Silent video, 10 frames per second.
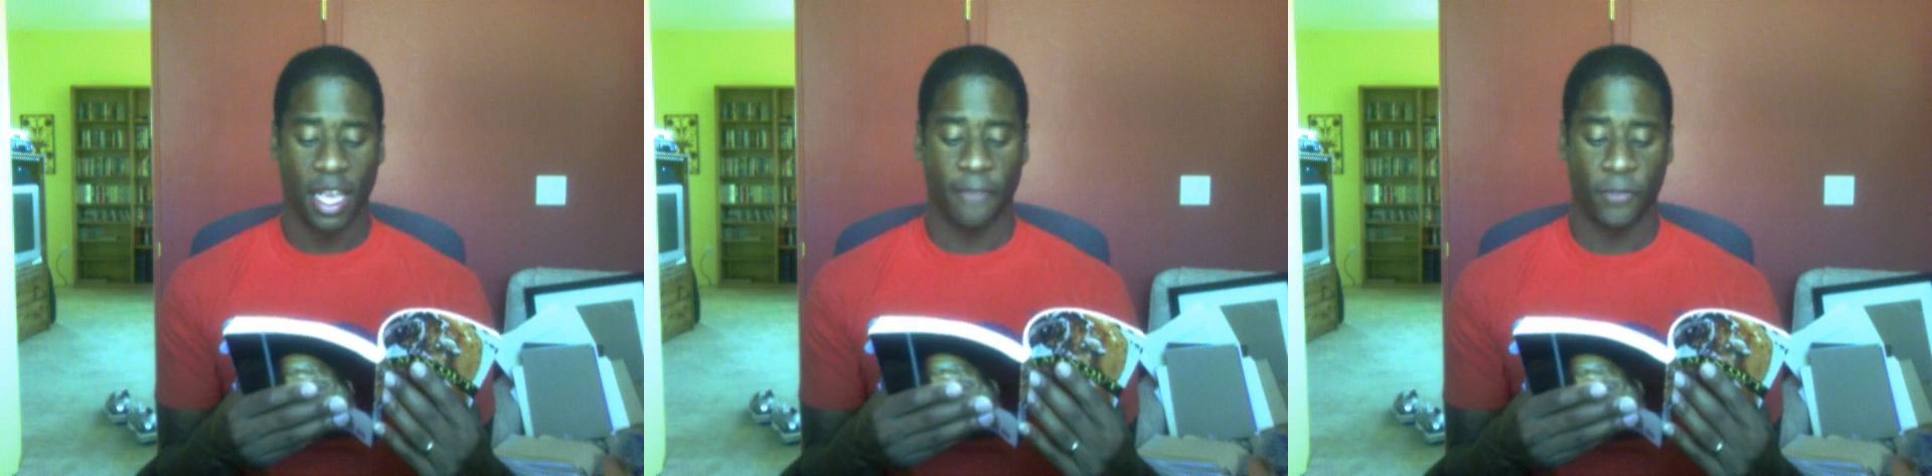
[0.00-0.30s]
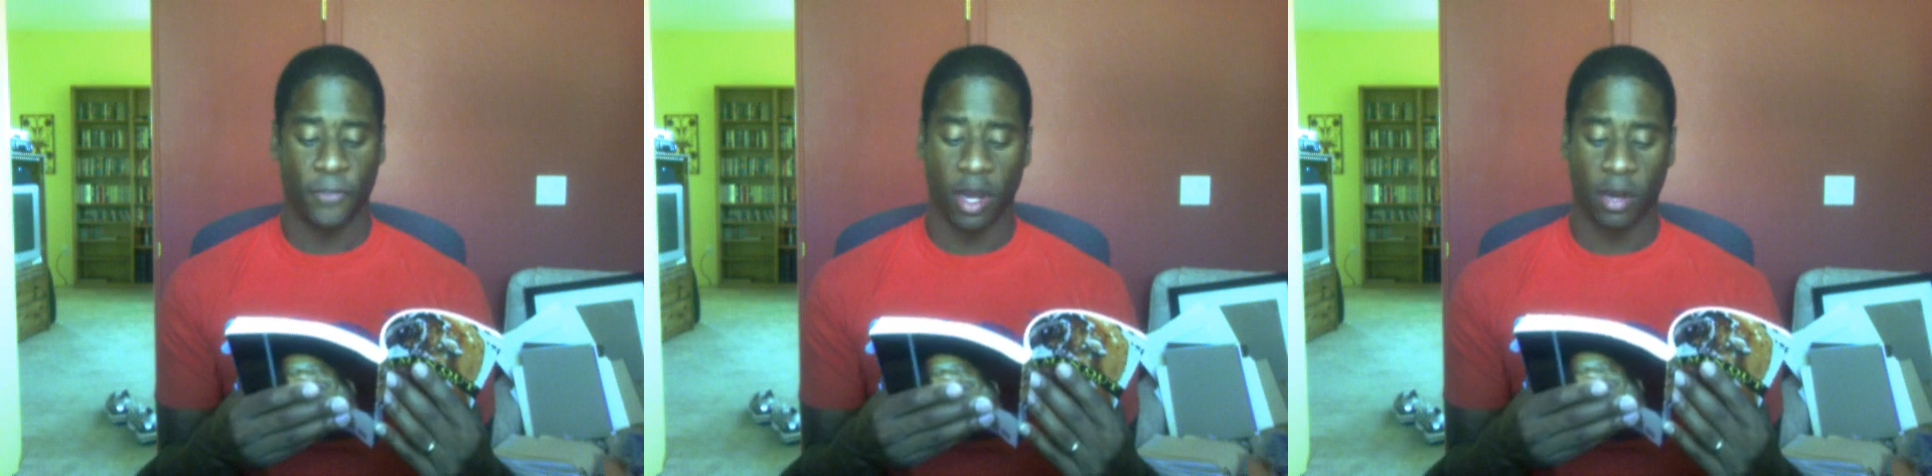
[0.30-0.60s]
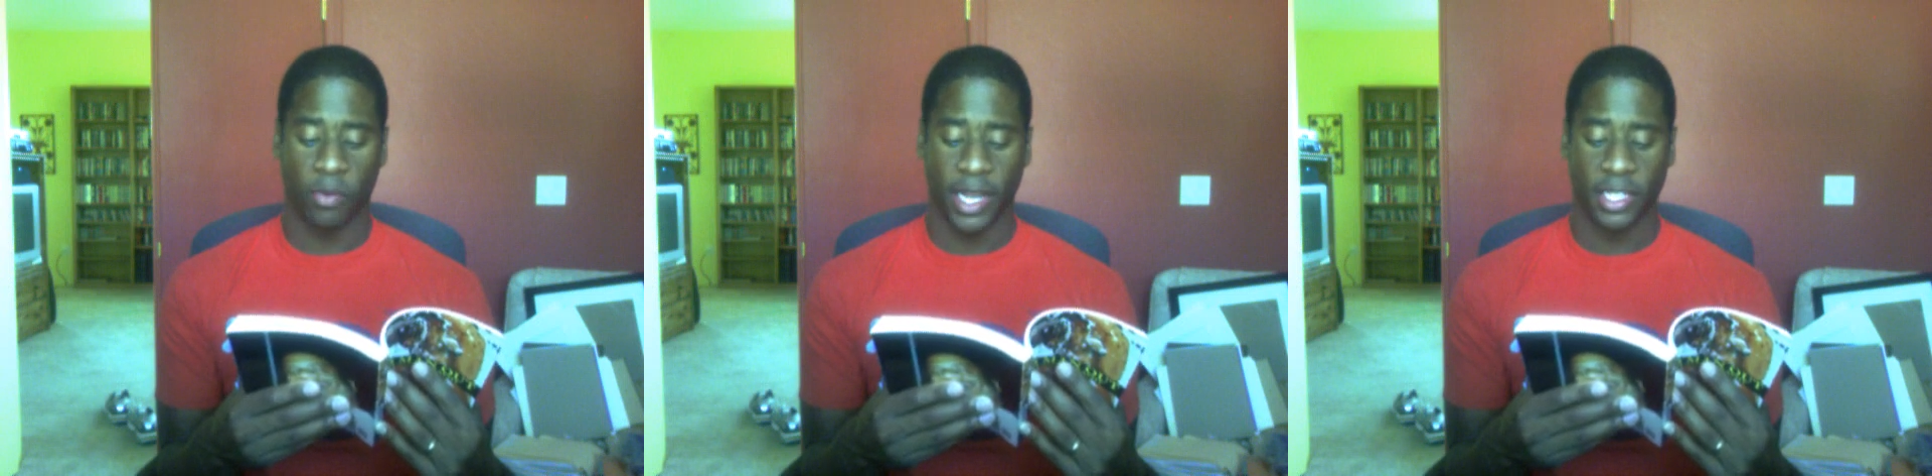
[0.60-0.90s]
If you won
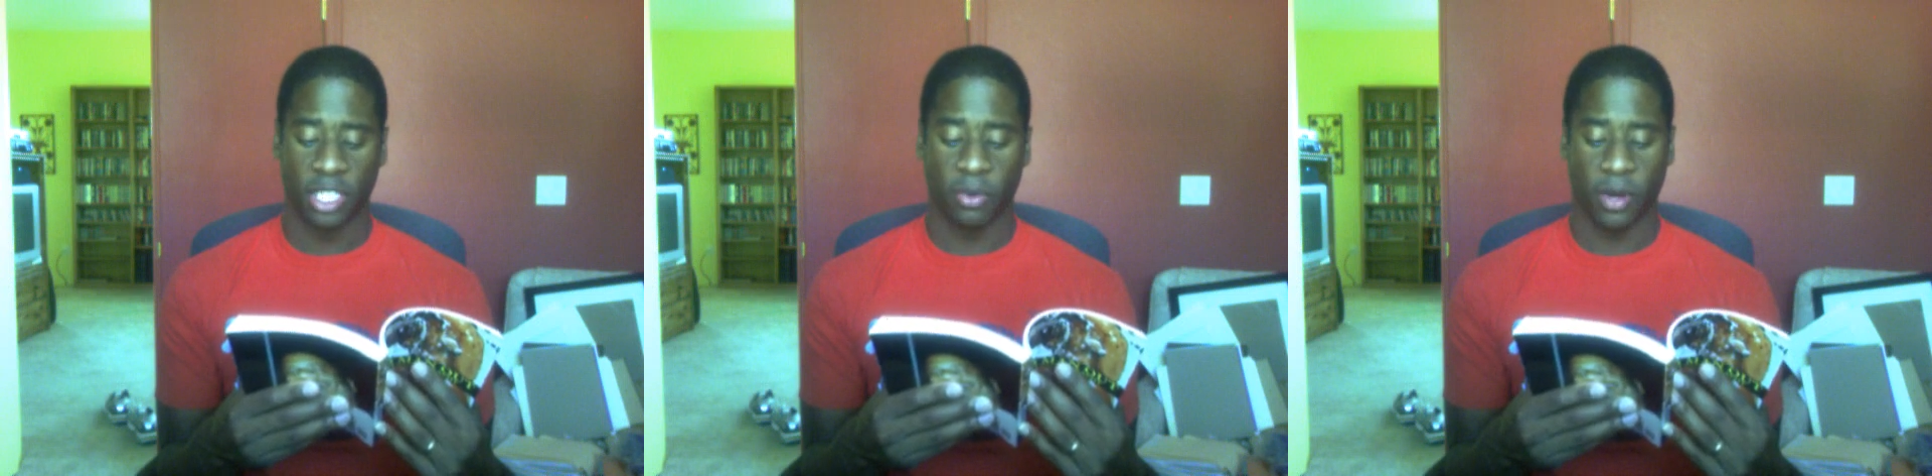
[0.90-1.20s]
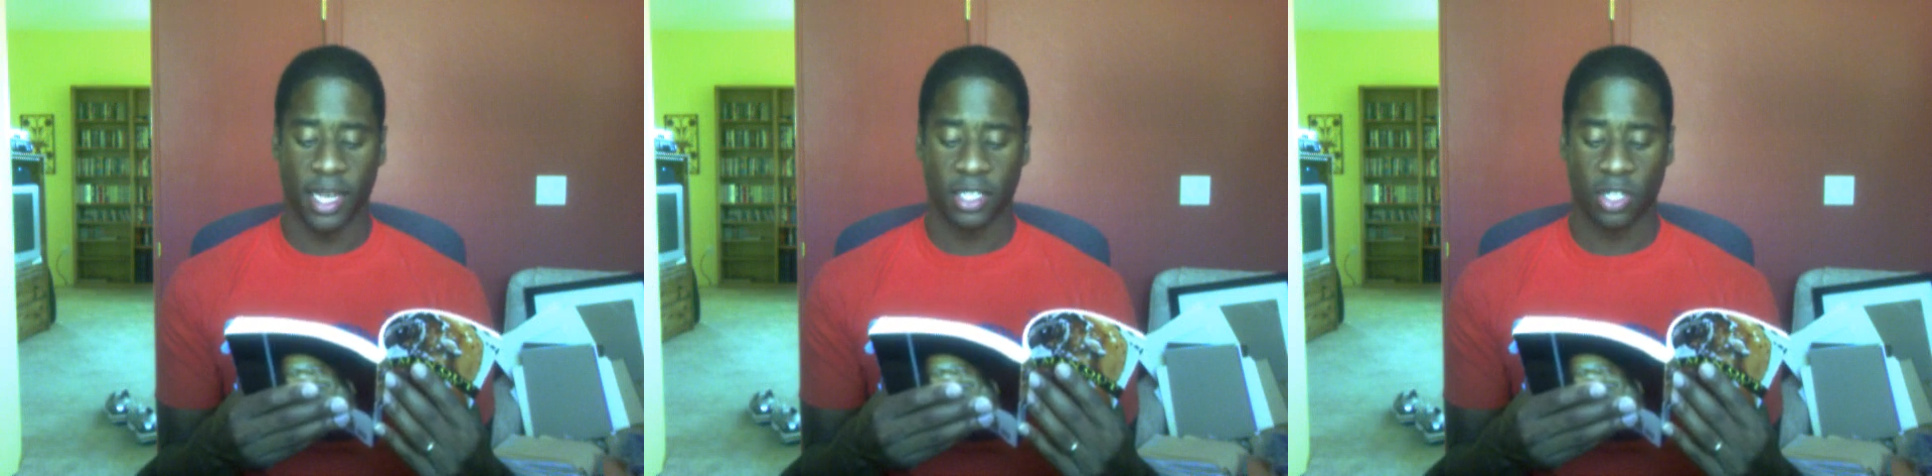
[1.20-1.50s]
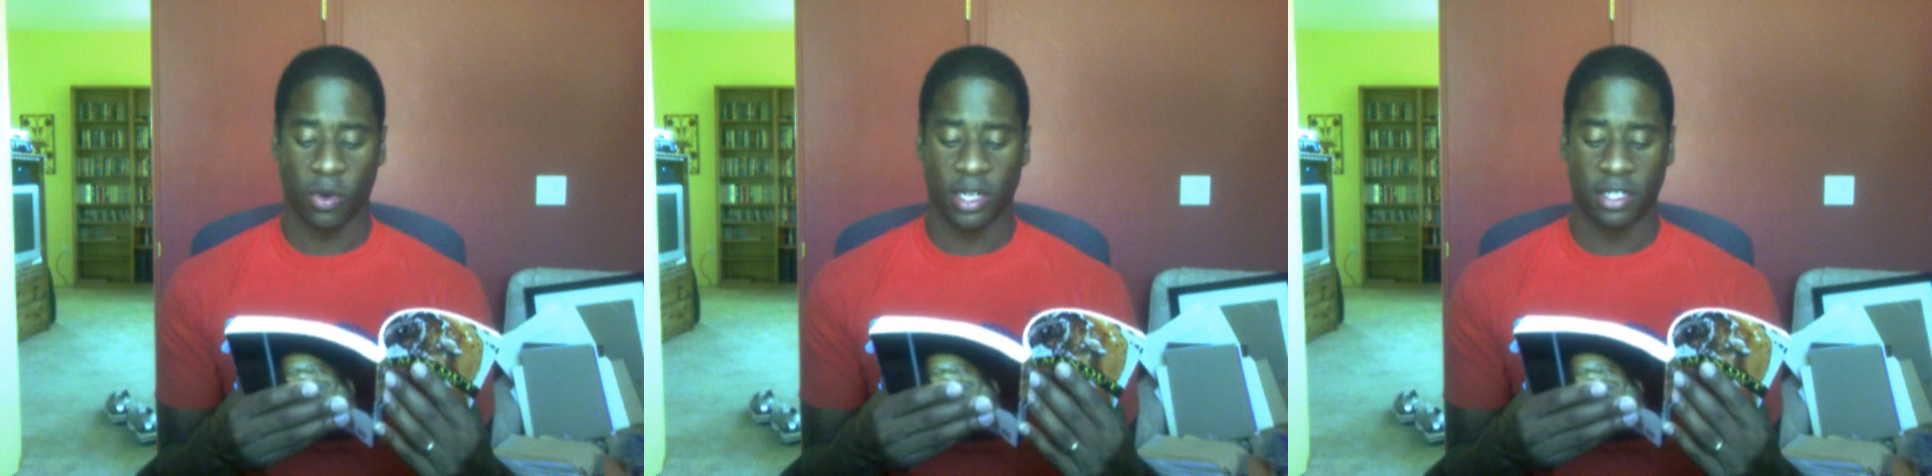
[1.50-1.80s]
a race, you were
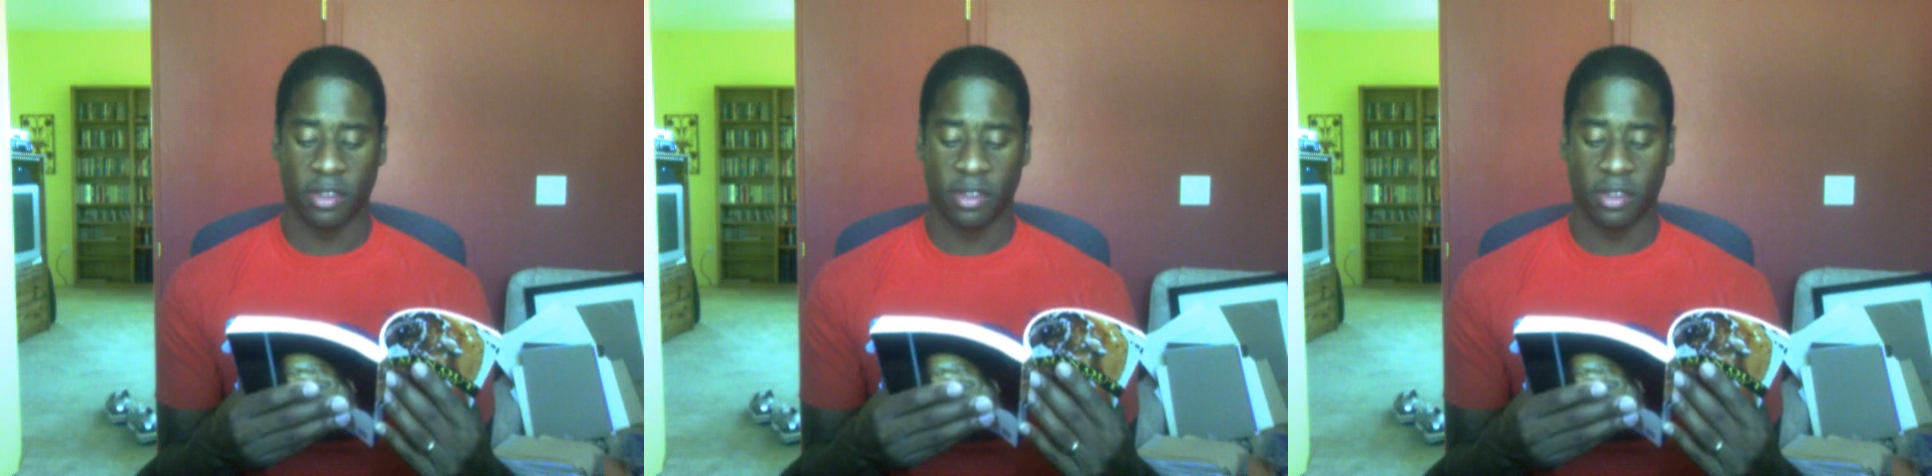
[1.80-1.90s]
escorted